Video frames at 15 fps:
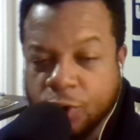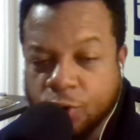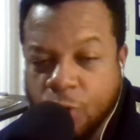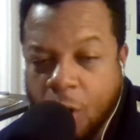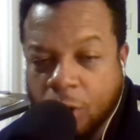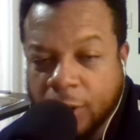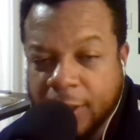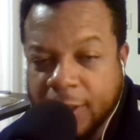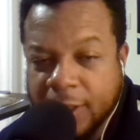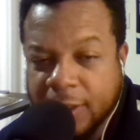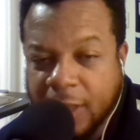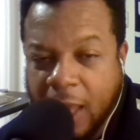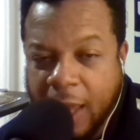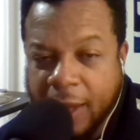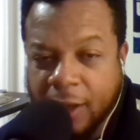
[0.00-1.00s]
strongly
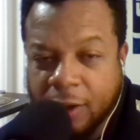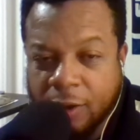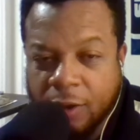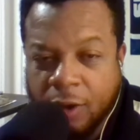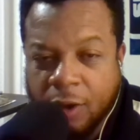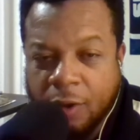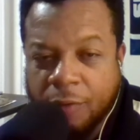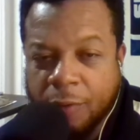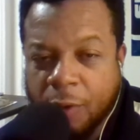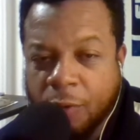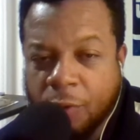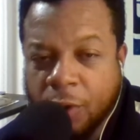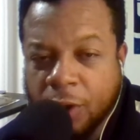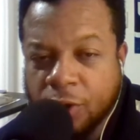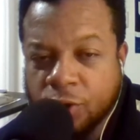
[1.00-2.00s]
dislike, feel
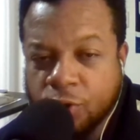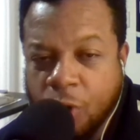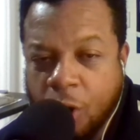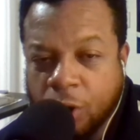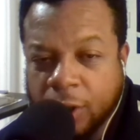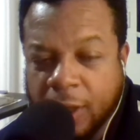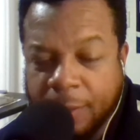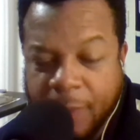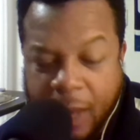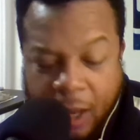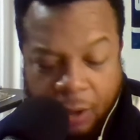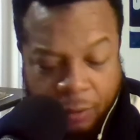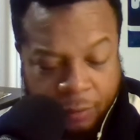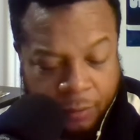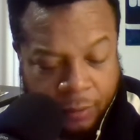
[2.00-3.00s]
really strongly
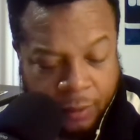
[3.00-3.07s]
about,